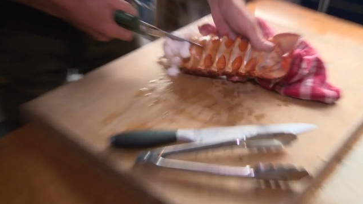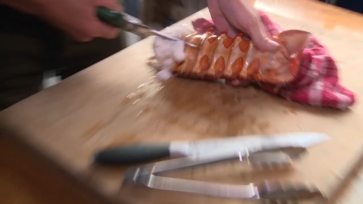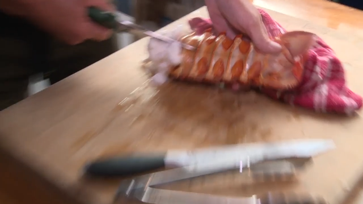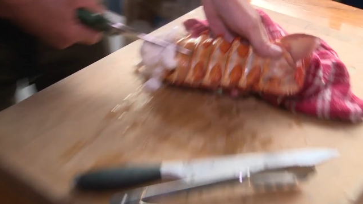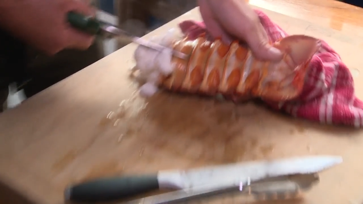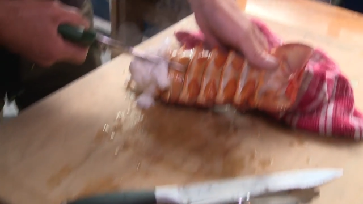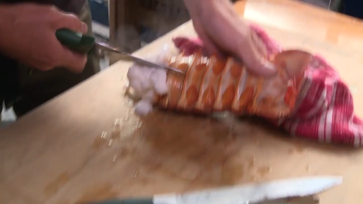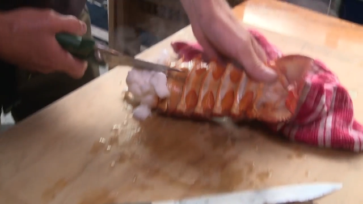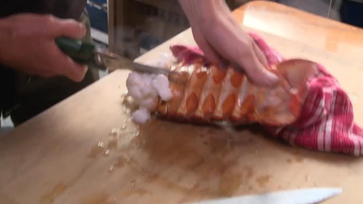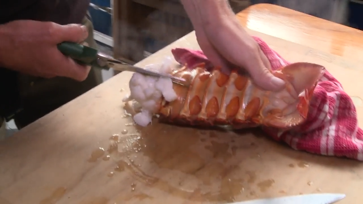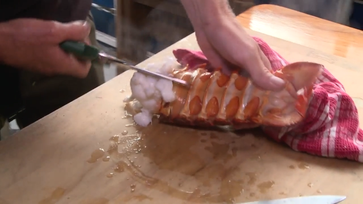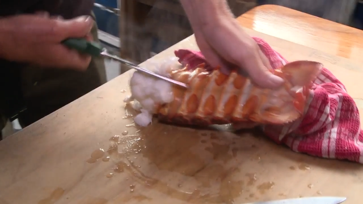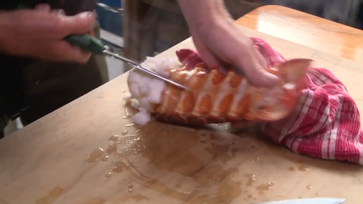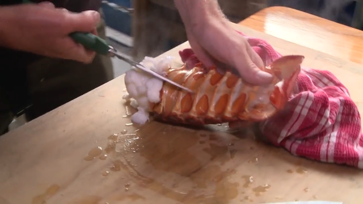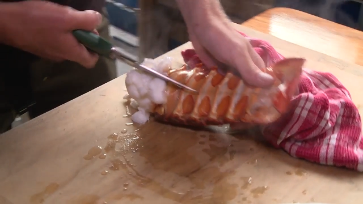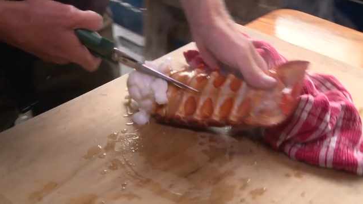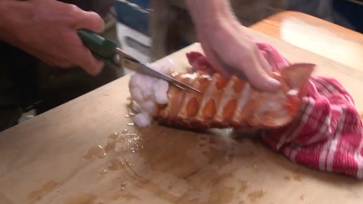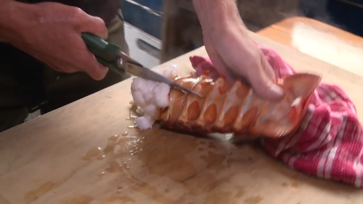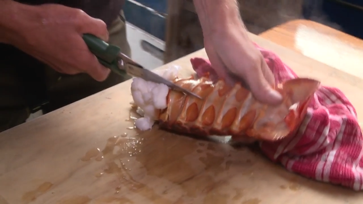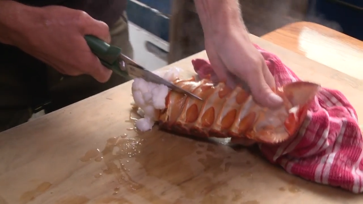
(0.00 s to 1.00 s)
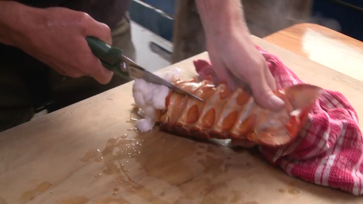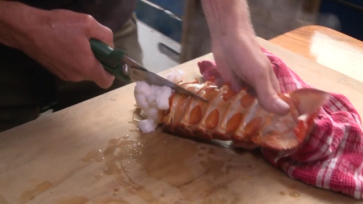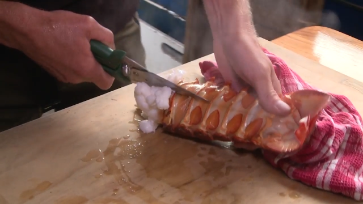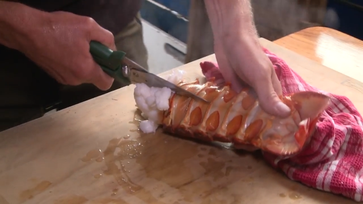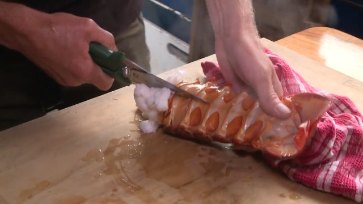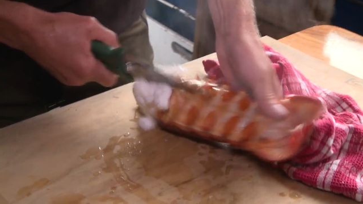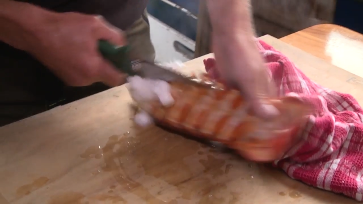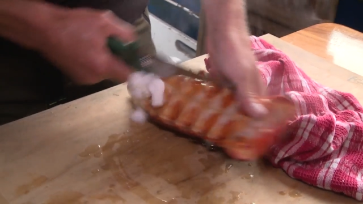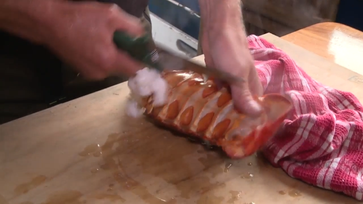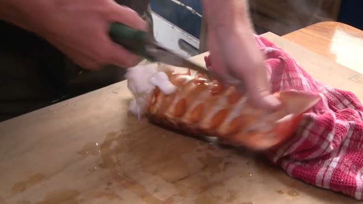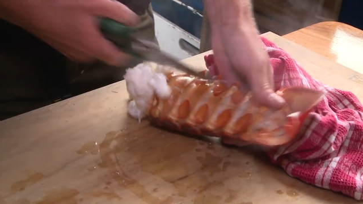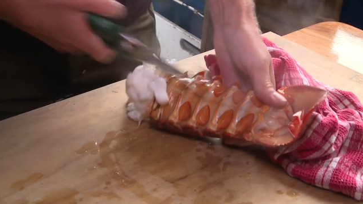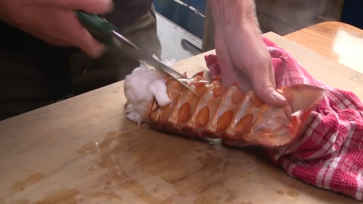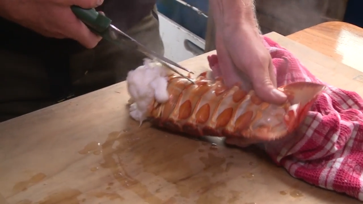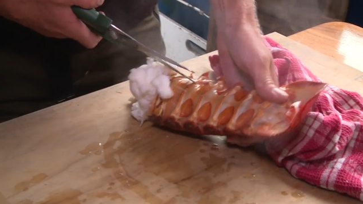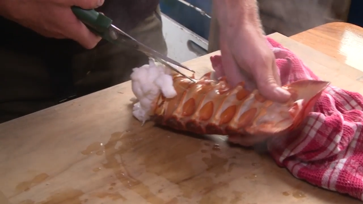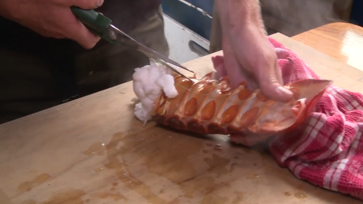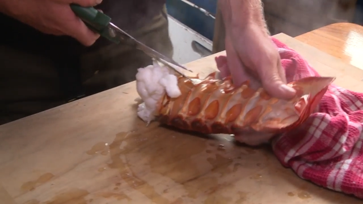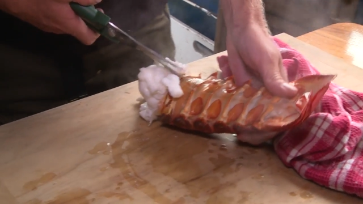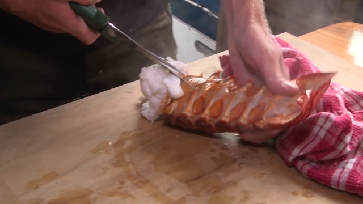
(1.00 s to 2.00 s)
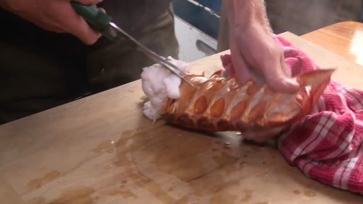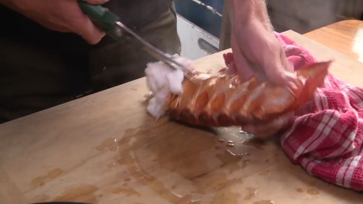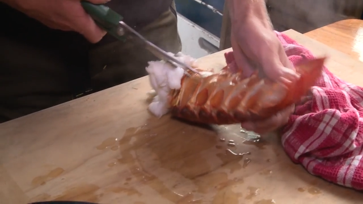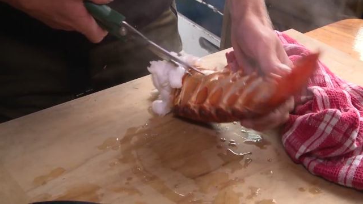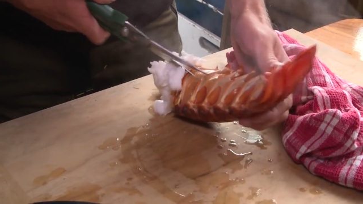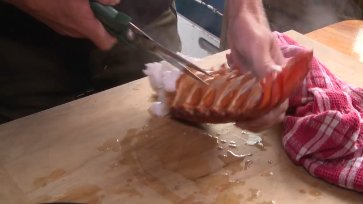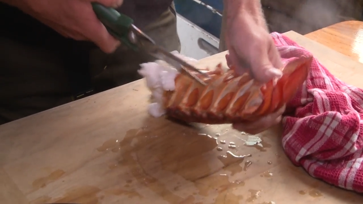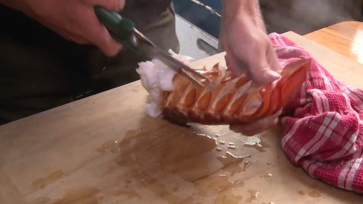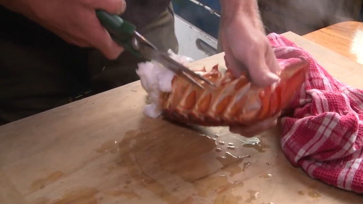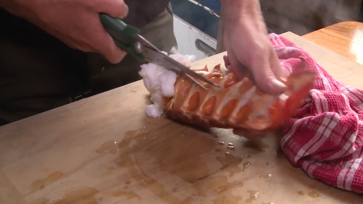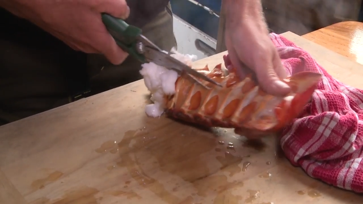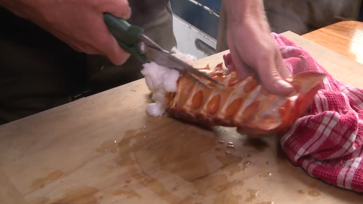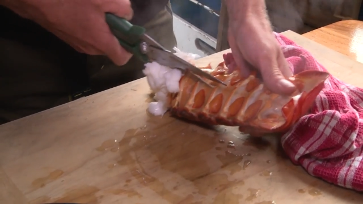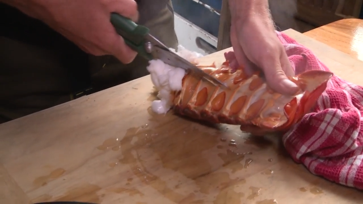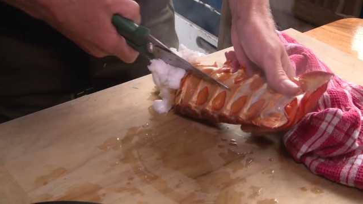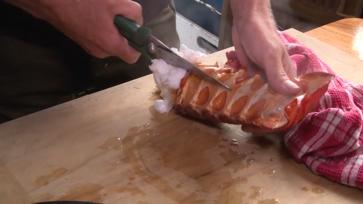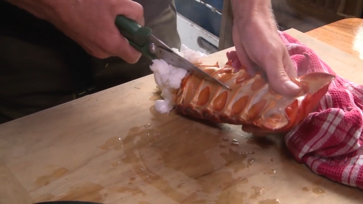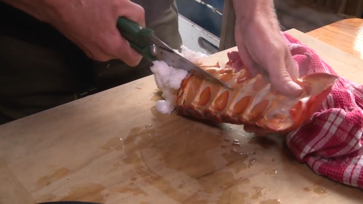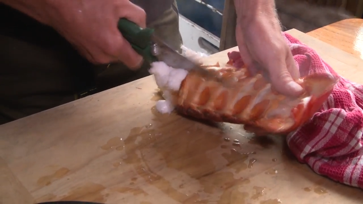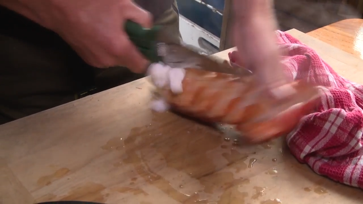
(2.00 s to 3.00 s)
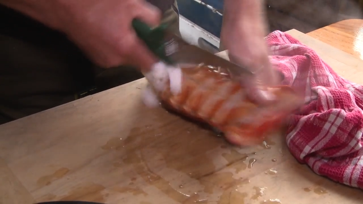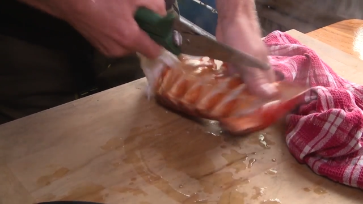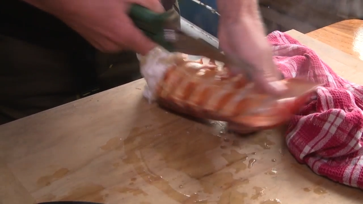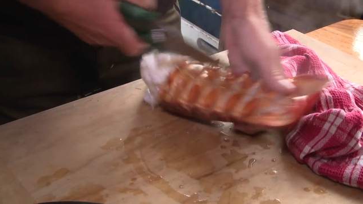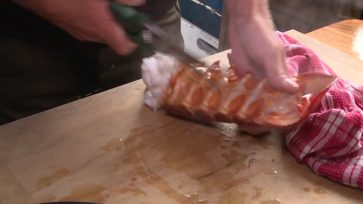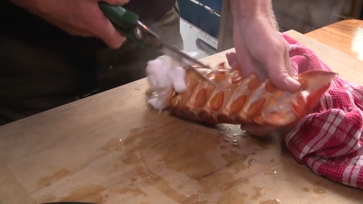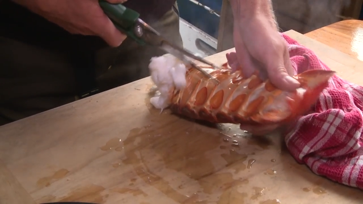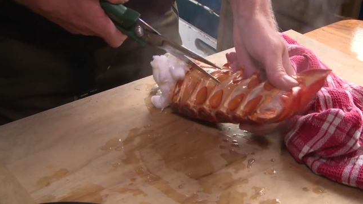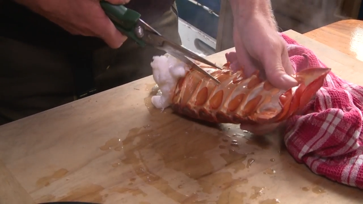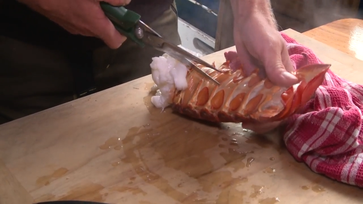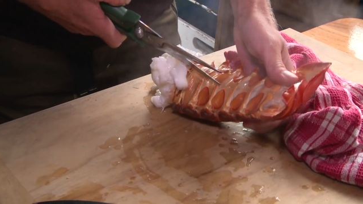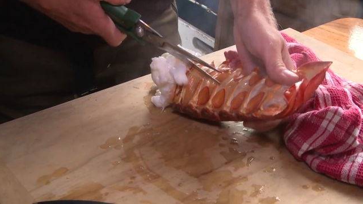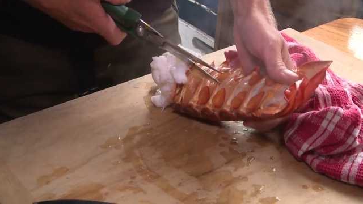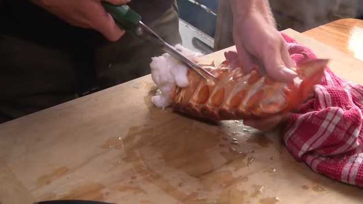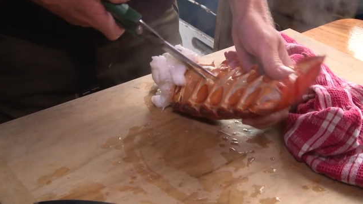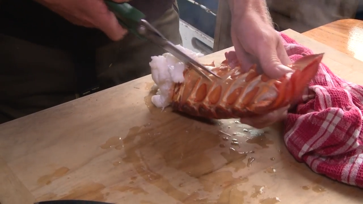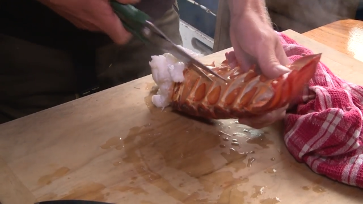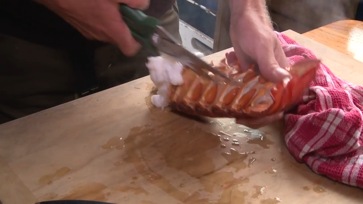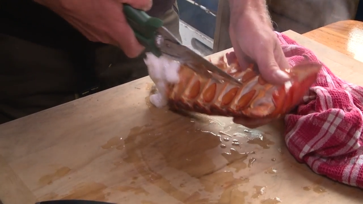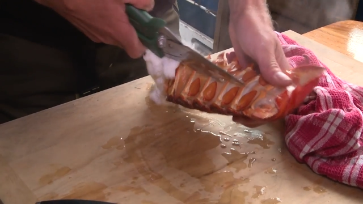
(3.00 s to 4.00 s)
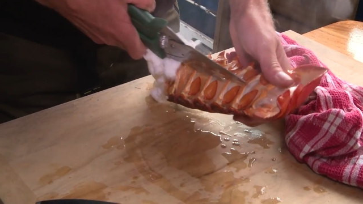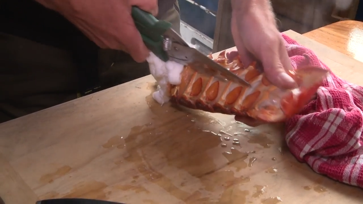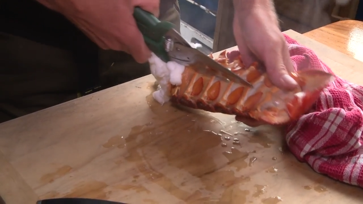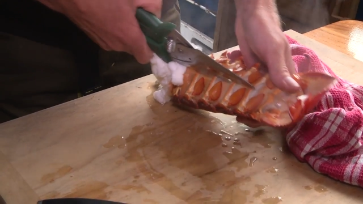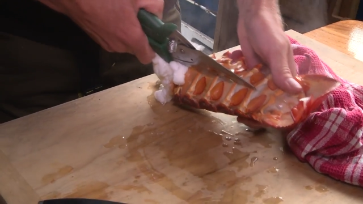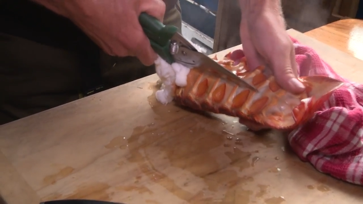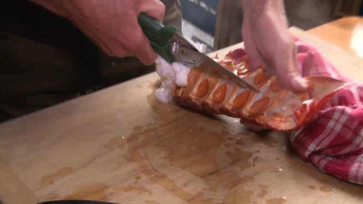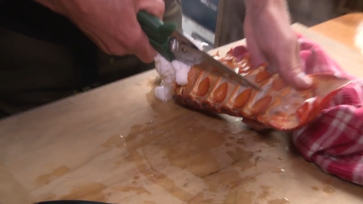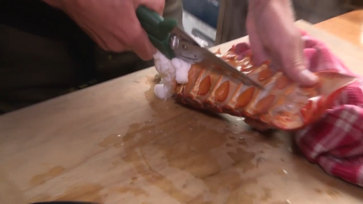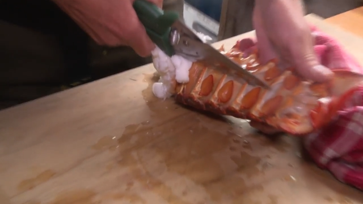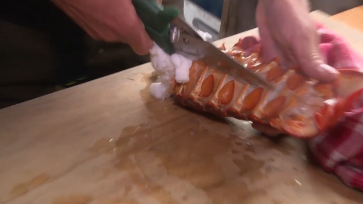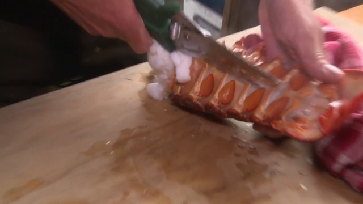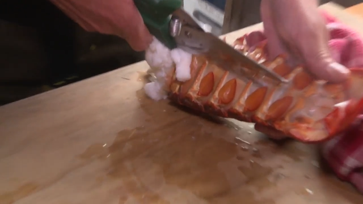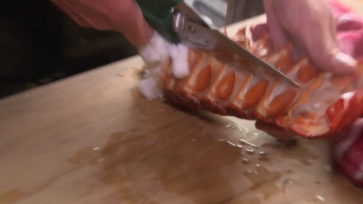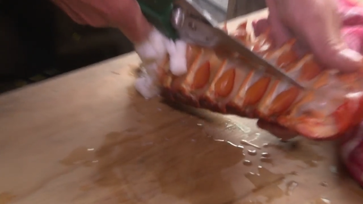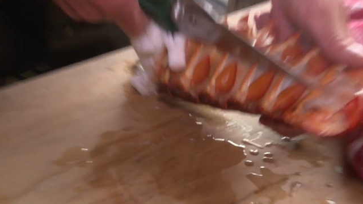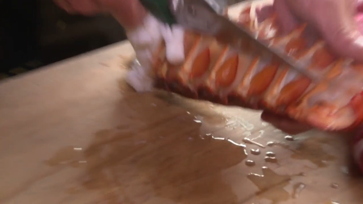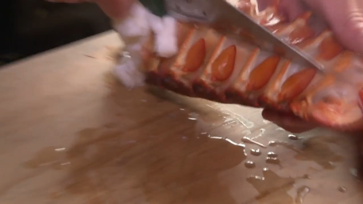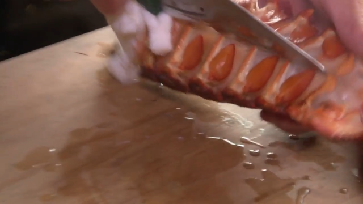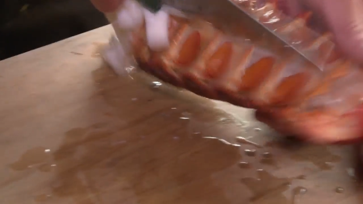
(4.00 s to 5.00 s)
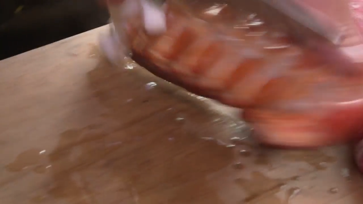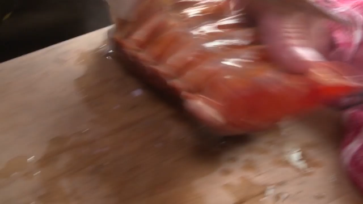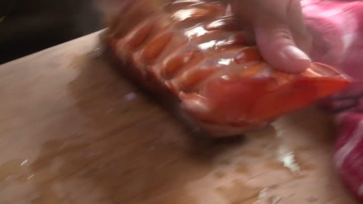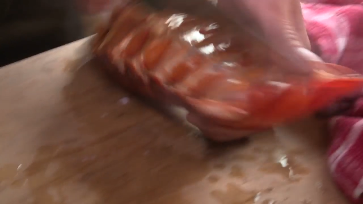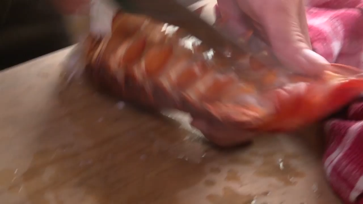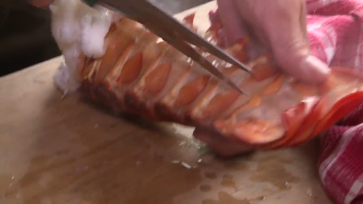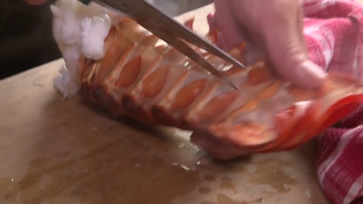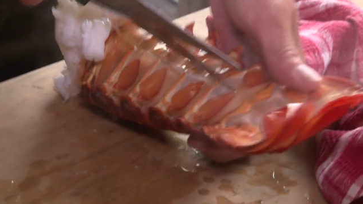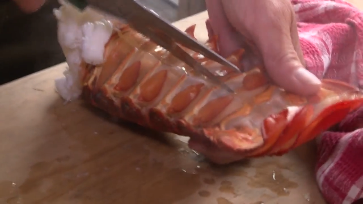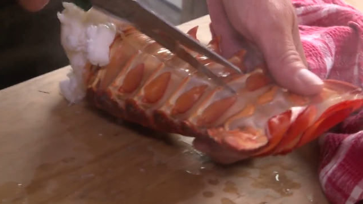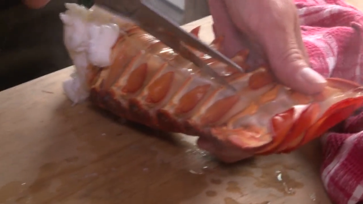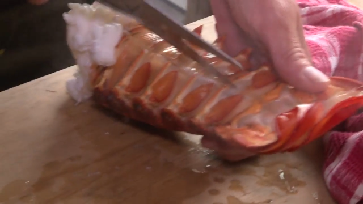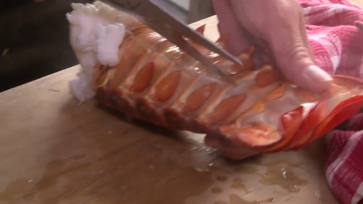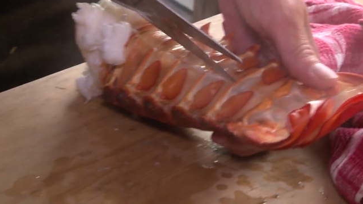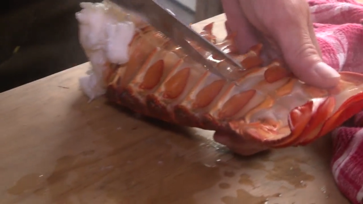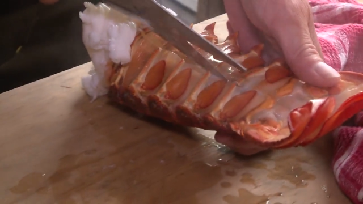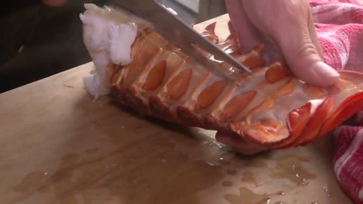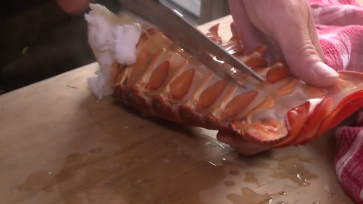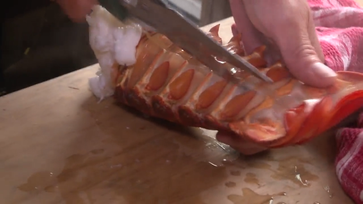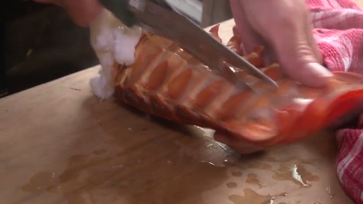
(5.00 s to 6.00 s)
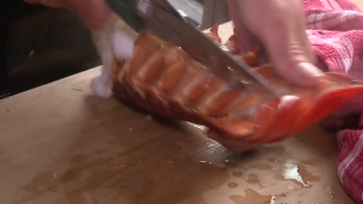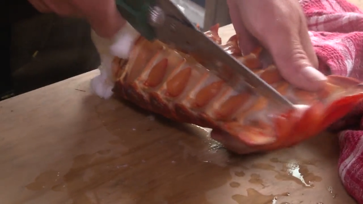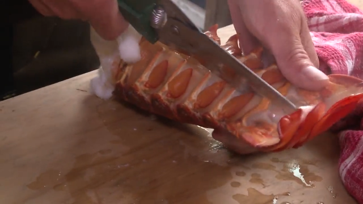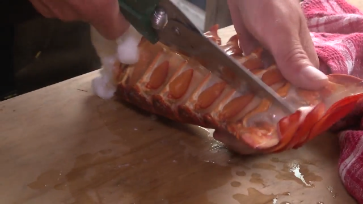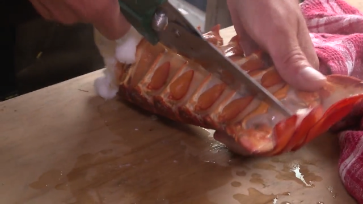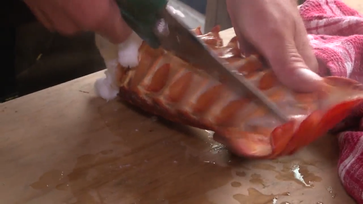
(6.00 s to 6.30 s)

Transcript: Nobody's mouth can be seen.